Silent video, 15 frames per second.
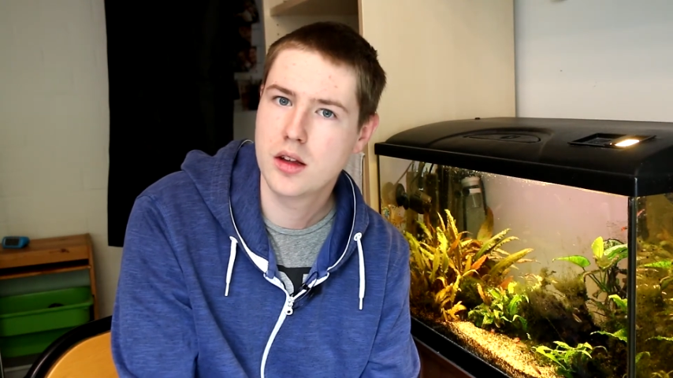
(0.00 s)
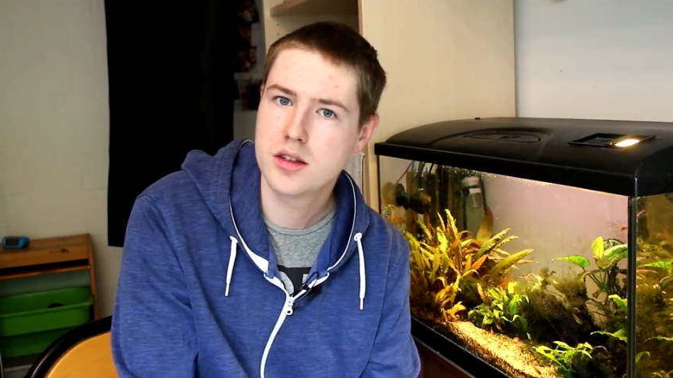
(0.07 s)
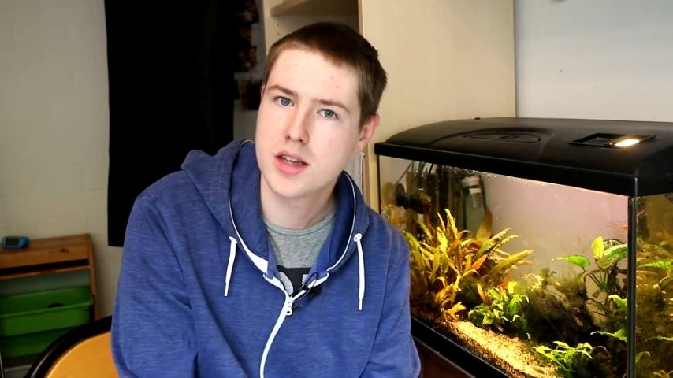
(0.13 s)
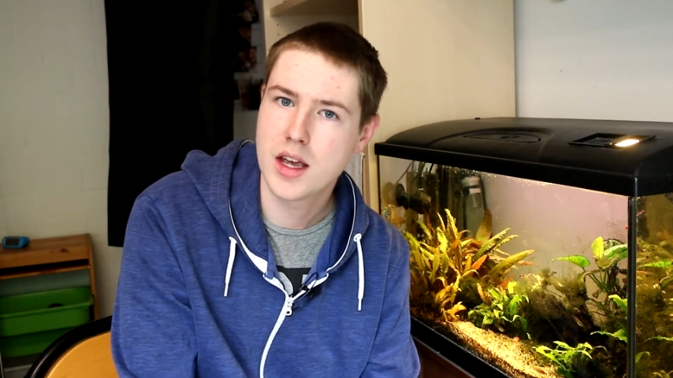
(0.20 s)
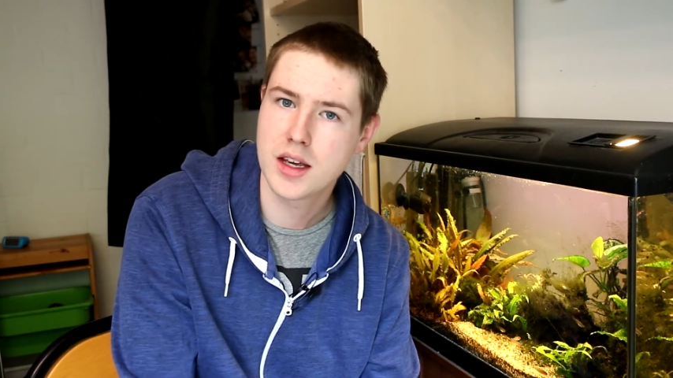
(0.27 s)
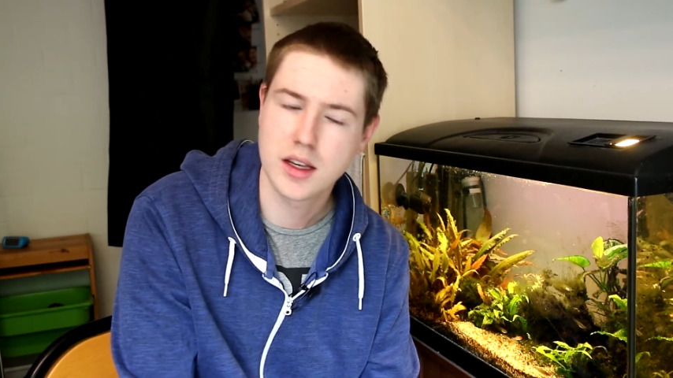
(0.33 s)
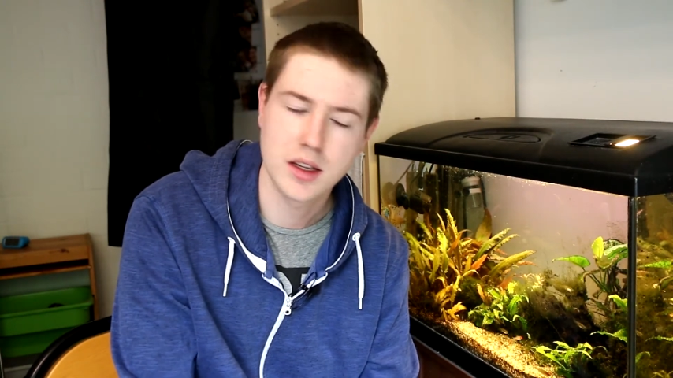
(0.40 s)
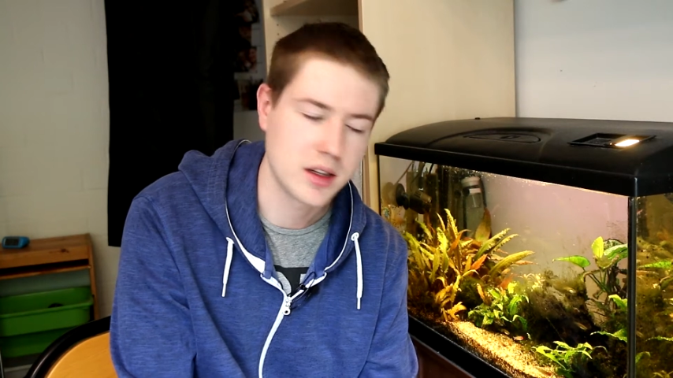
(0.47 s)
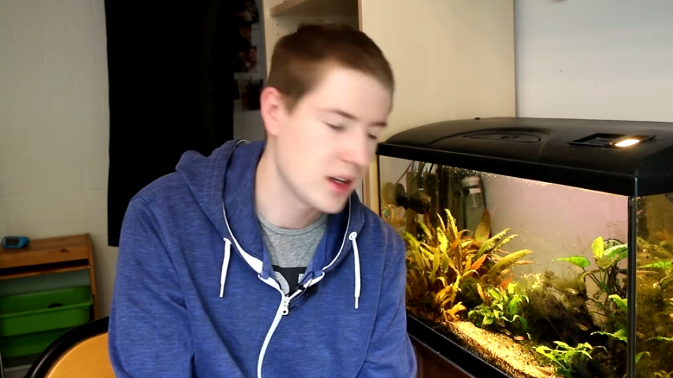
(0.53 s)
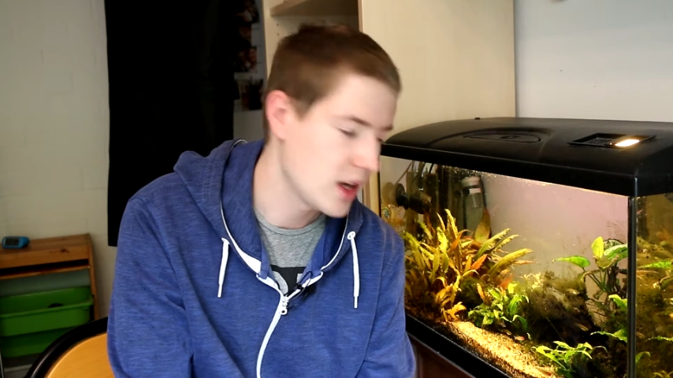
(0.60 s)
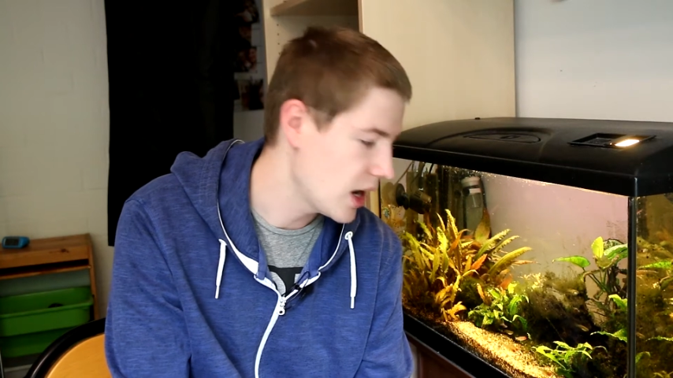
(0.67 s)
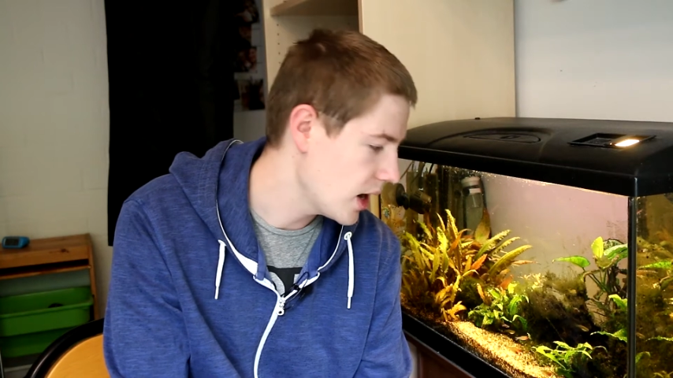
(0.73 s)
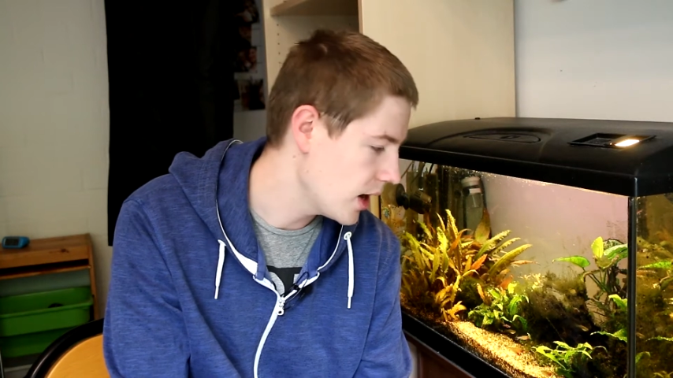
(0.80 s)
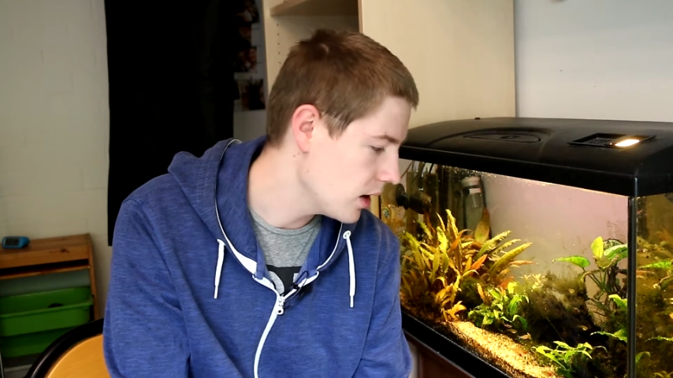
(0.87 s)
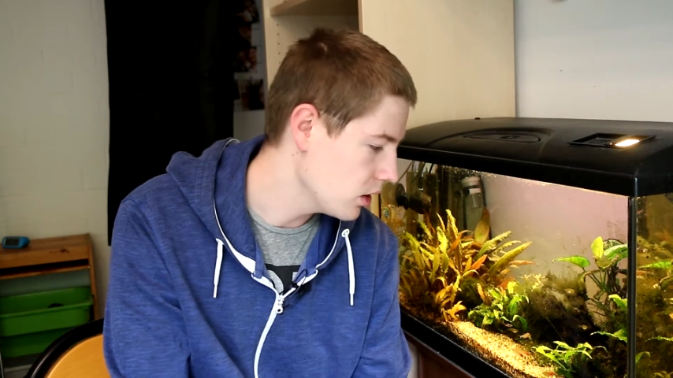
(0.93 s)
taking
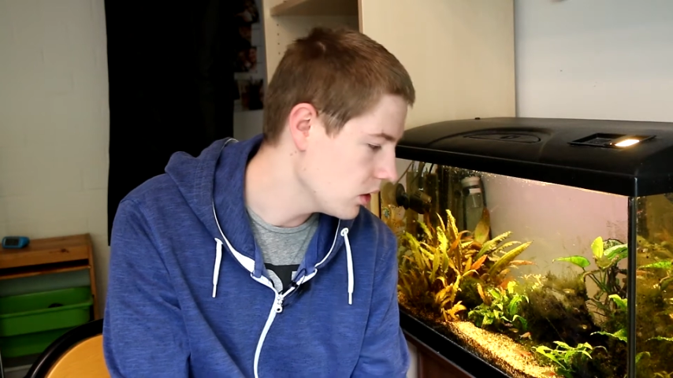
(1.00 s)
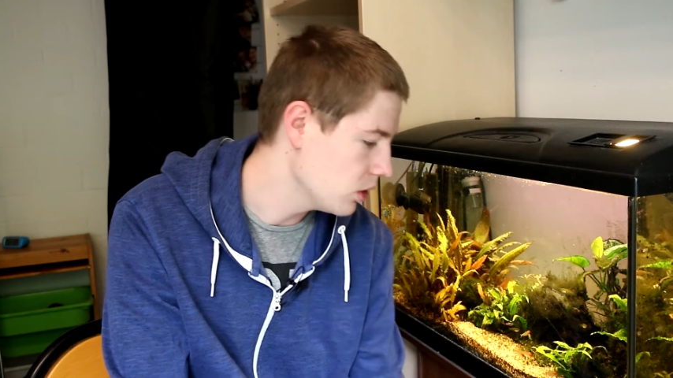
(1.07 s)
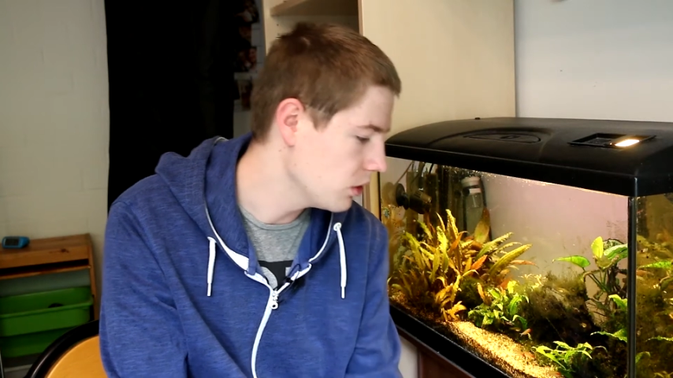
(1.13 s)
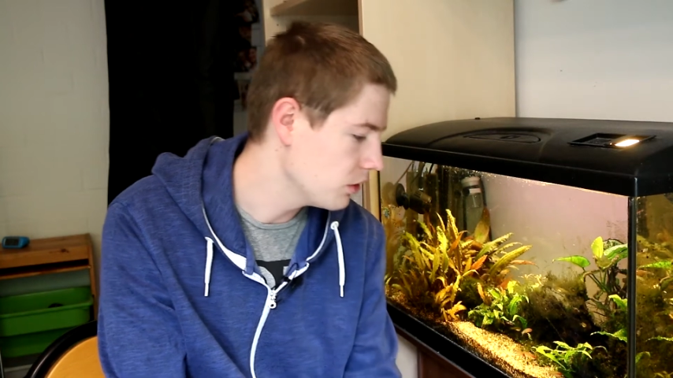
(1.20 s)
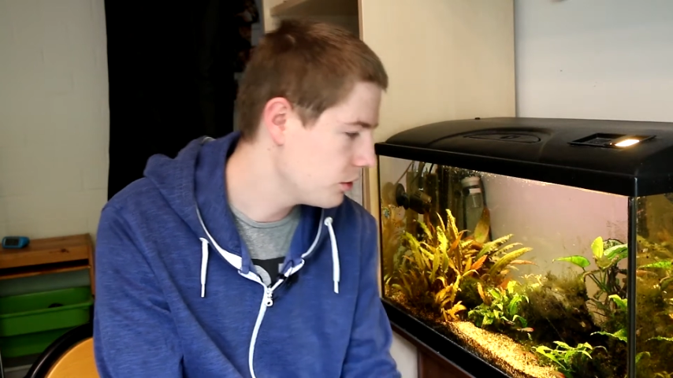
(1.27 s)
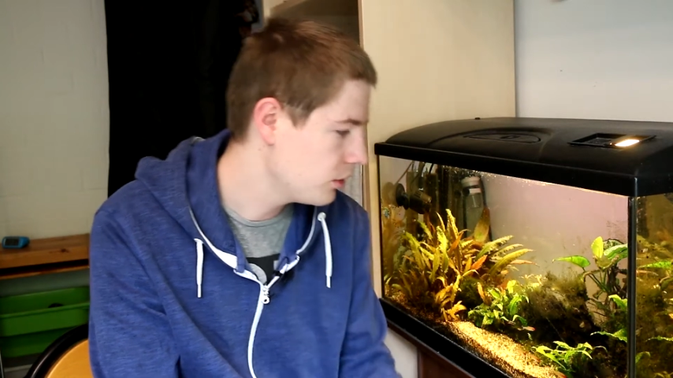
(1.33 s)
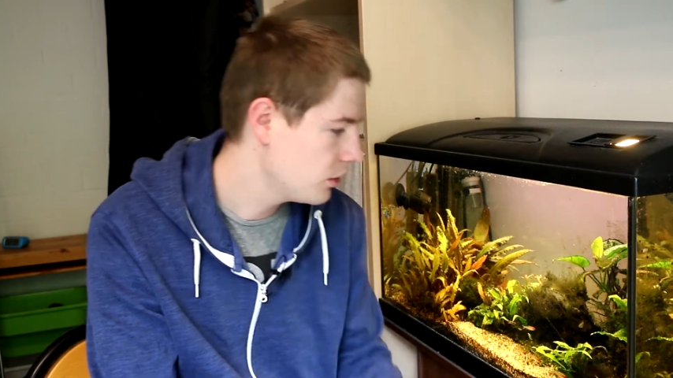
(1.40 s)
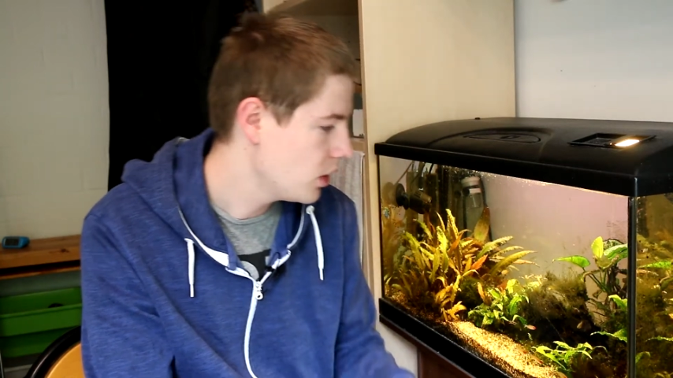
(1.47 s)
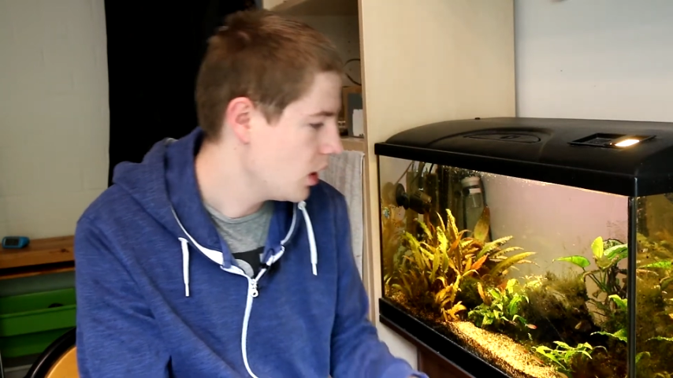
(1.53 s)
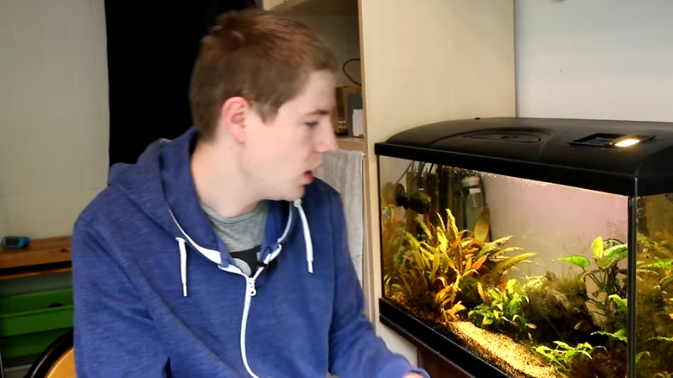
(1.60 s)
care of